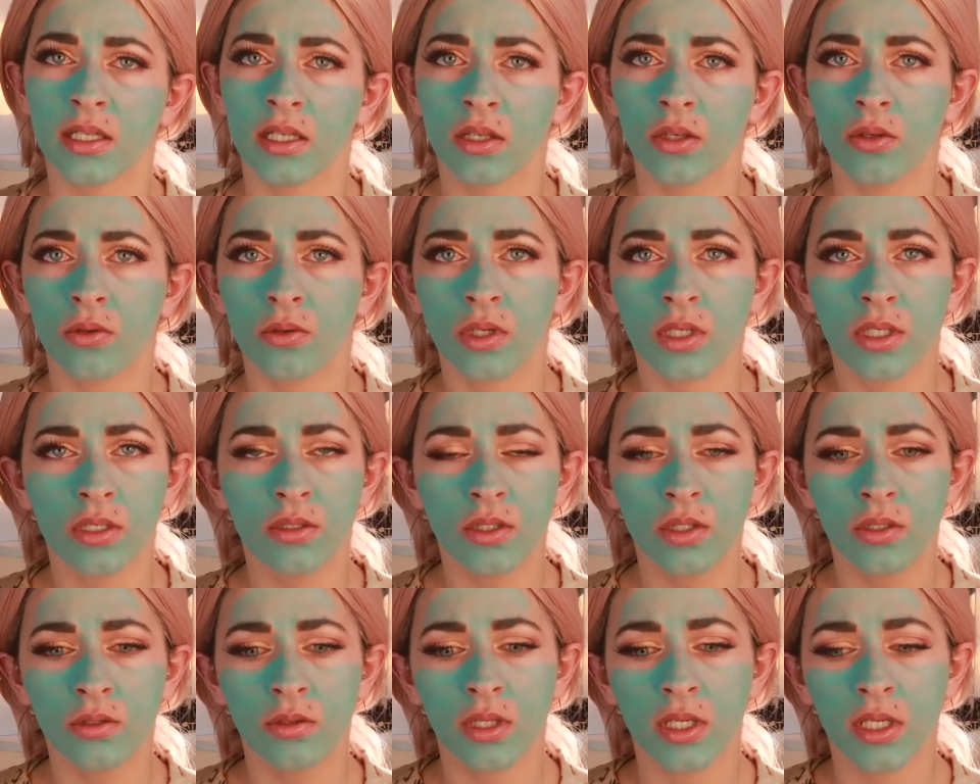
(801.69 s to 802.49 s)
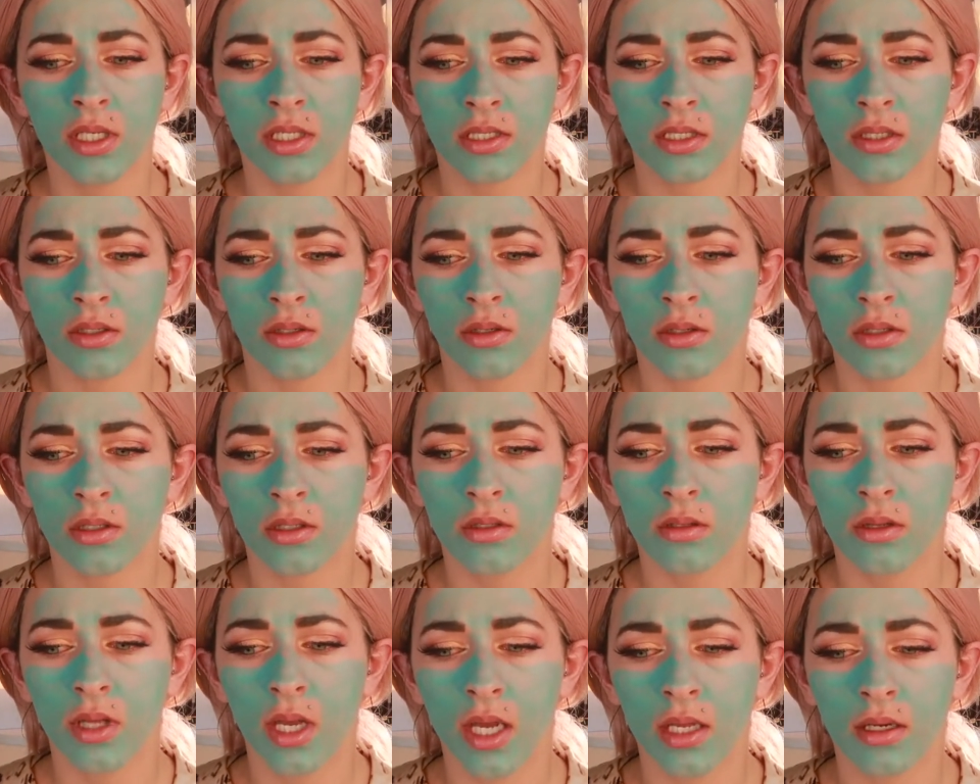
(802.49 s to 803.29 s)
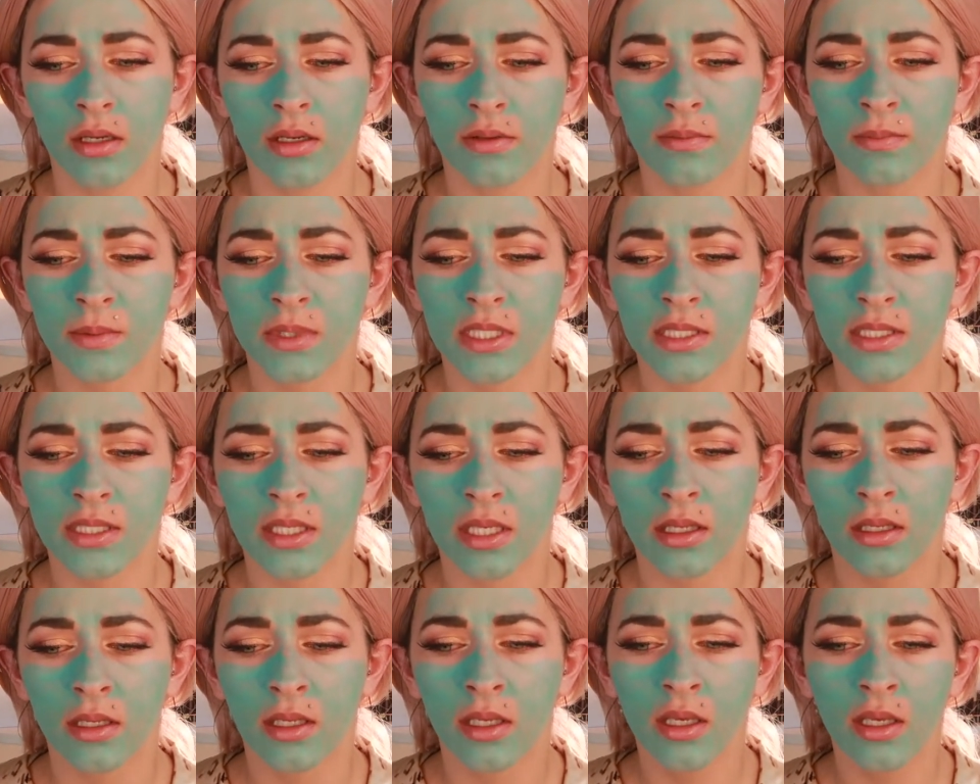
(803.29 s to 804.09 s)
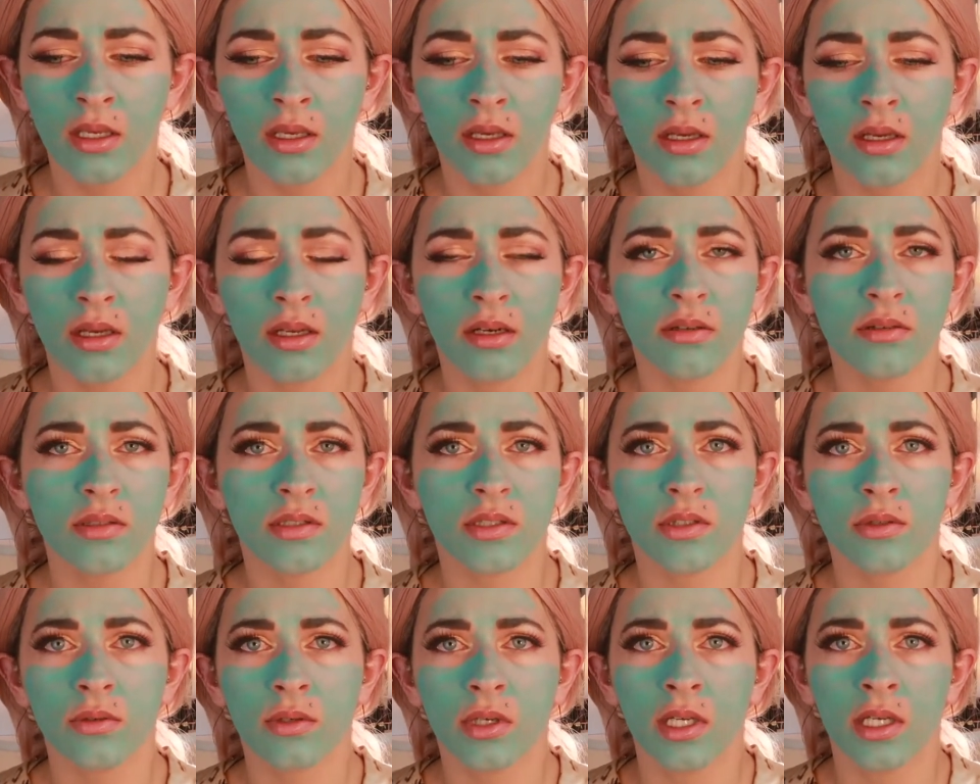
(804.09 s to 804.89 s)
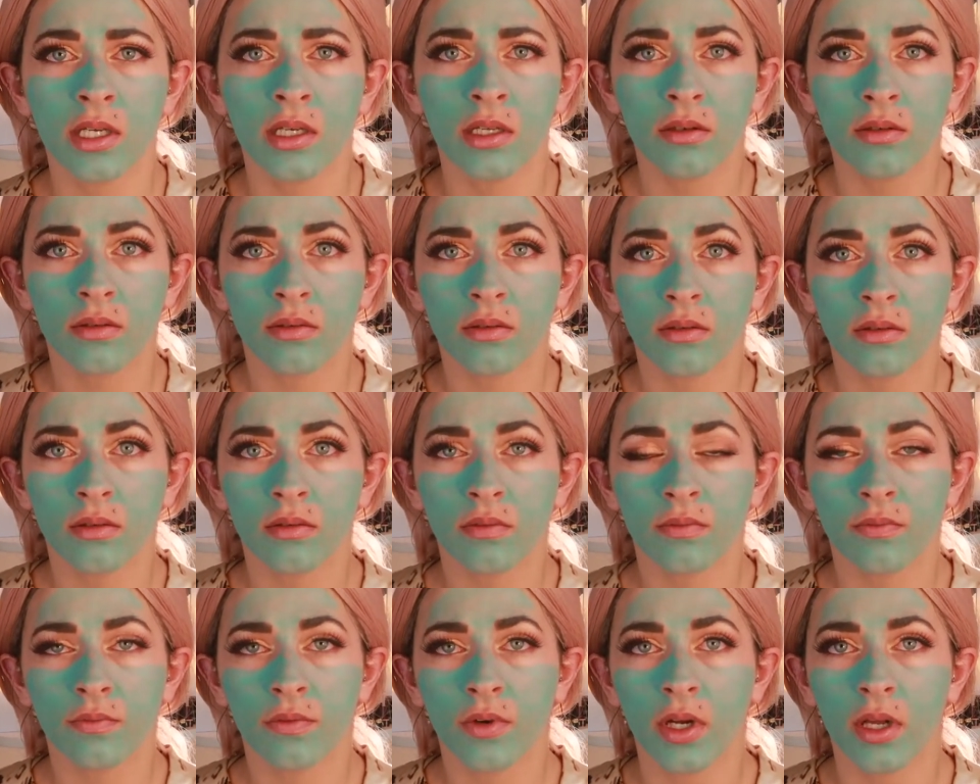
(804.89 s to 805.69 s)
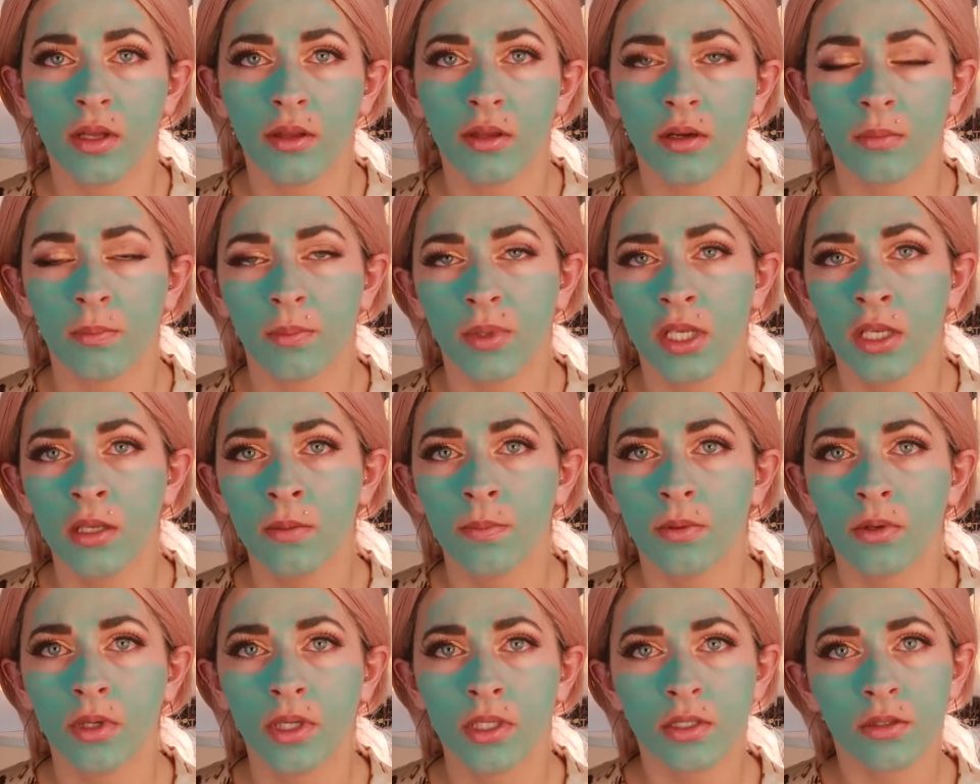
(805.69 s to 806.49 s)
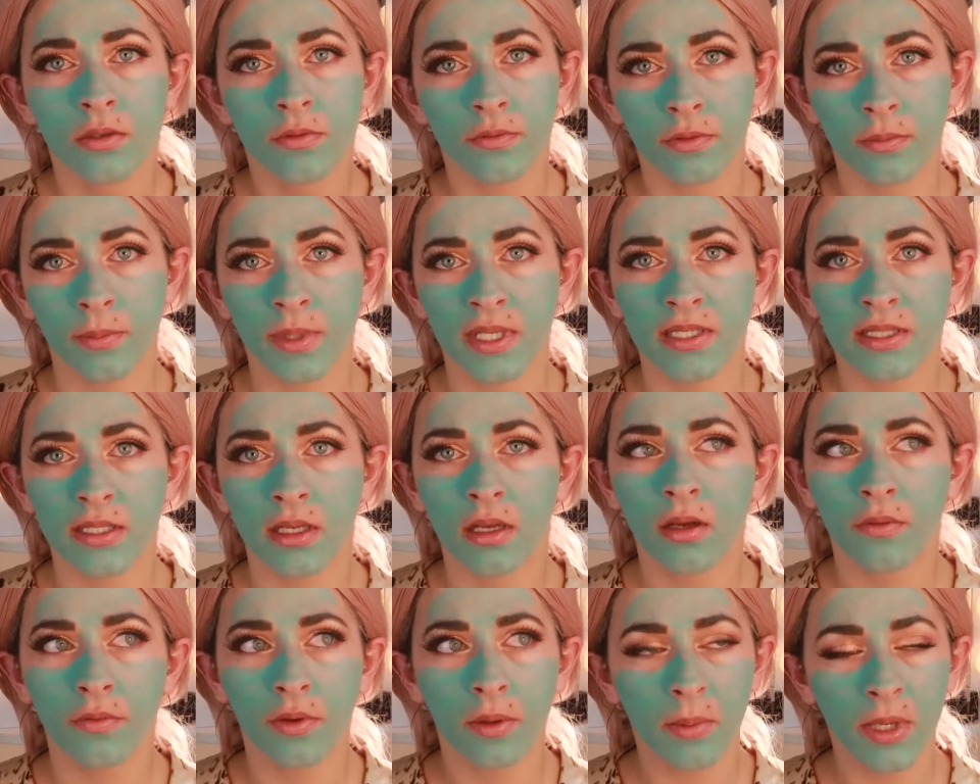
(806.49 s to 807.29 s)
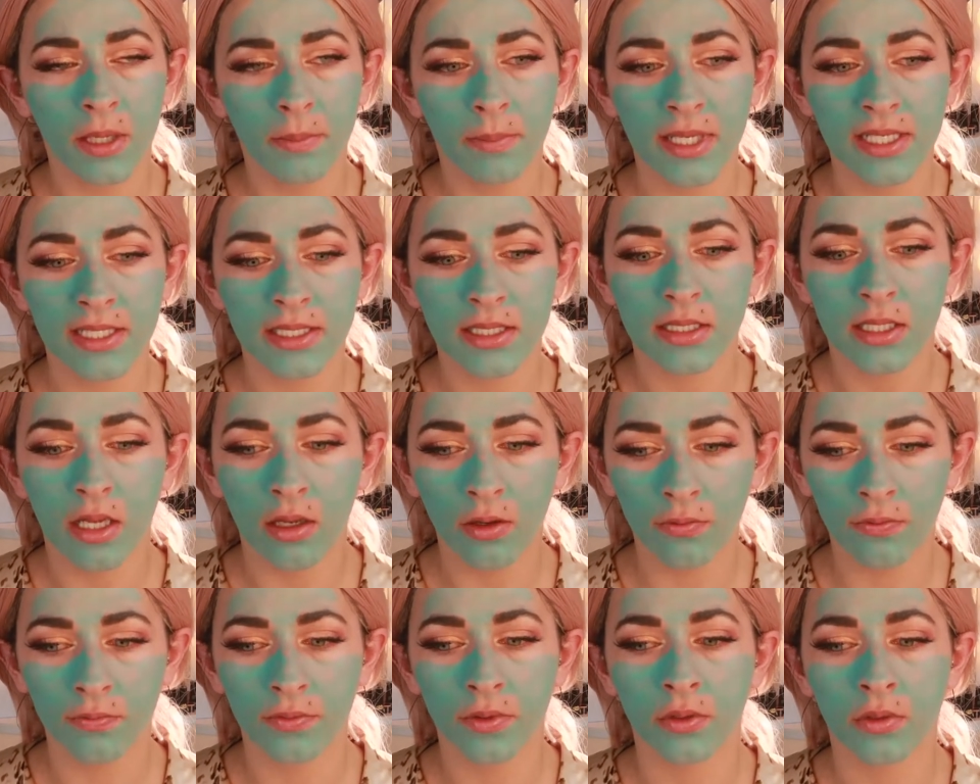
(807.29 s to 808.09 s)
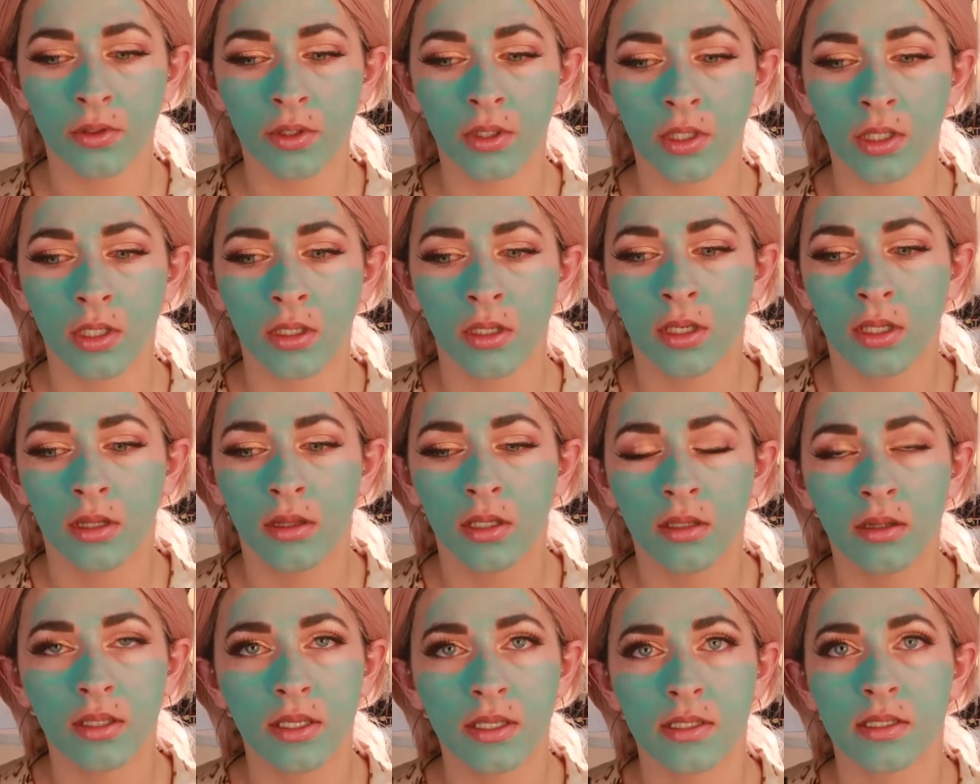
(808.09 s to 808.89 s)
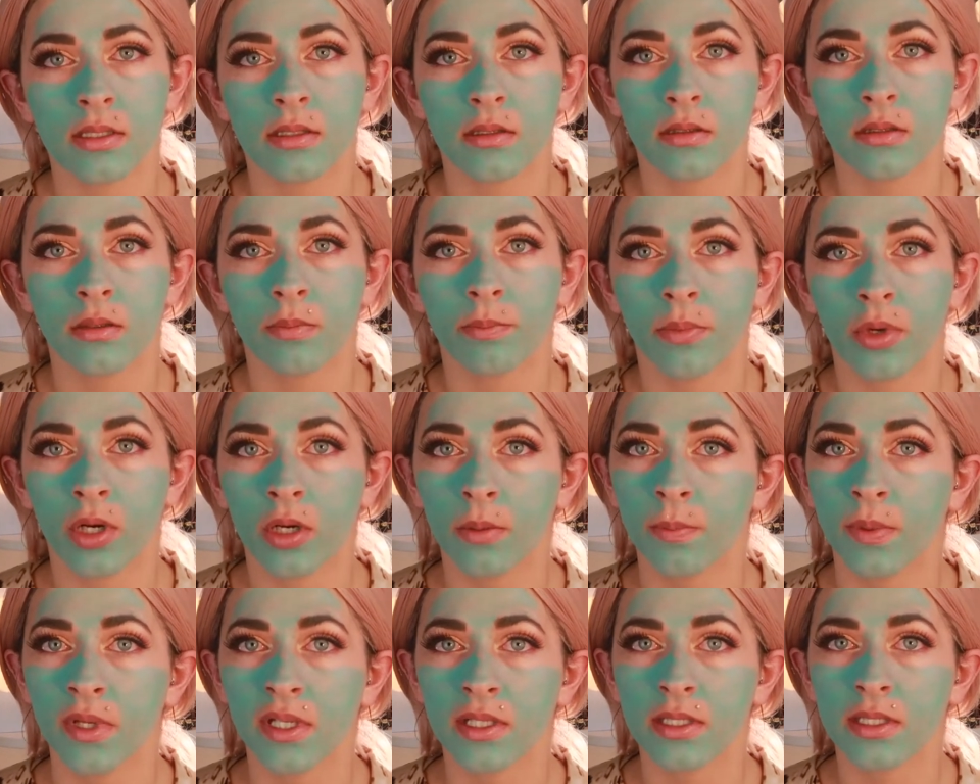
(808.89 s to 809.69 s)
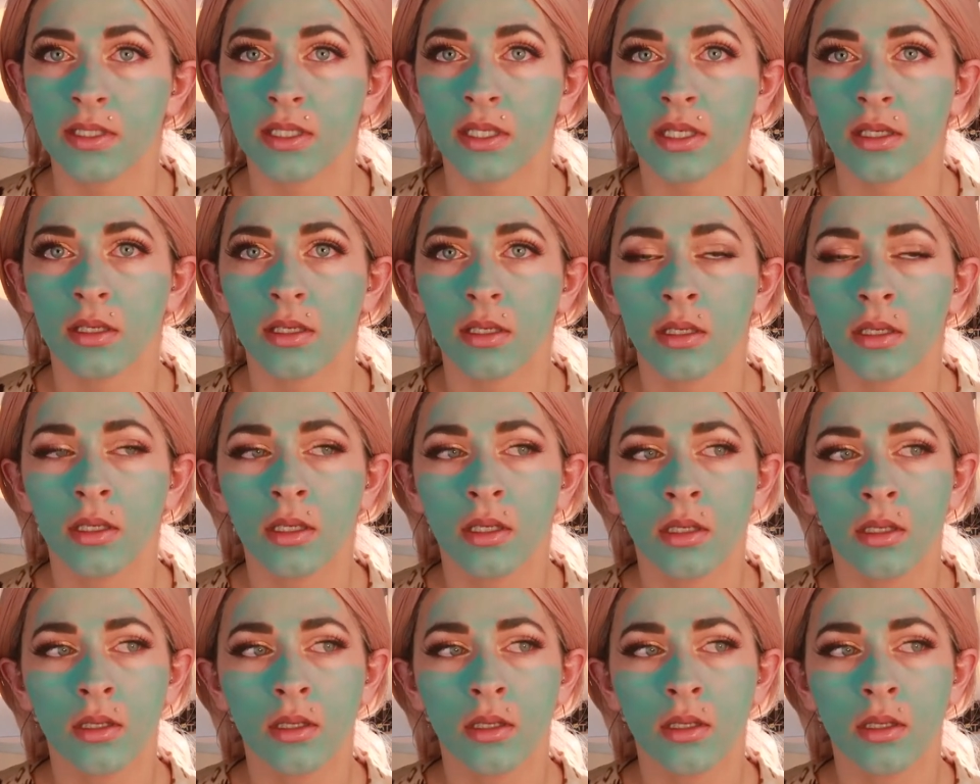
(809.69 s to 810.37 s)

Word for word: Like you could do this or you could do that. And I'm just like, I don't do it for other people. I do it for myself. I make myself feel good. And I think that's the purpose. Like,